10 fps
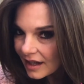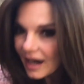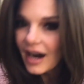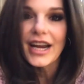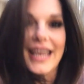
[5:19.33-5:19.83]

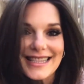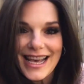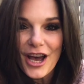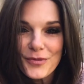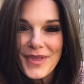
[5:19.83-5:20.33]
All right, guys, I
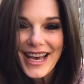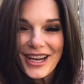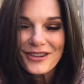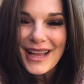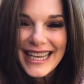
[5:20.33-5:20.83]
hope that
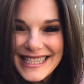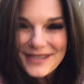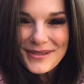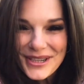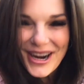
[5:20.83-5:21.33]
helped. Like and
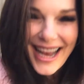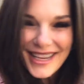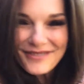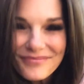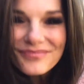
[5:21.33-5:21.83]
subscribe.